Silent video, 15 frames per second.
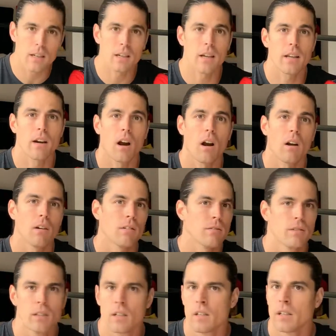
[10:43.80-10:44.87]
in our,
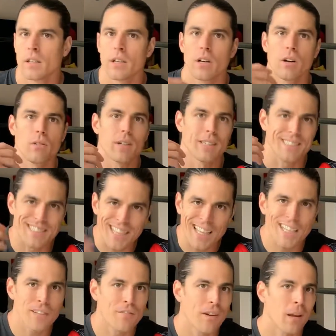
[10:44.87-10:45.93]
you know,
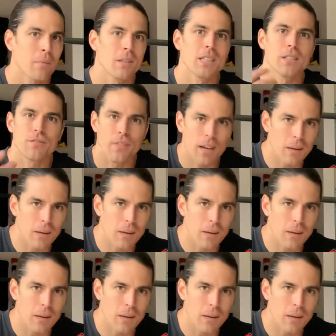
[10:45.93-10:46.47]
extended families,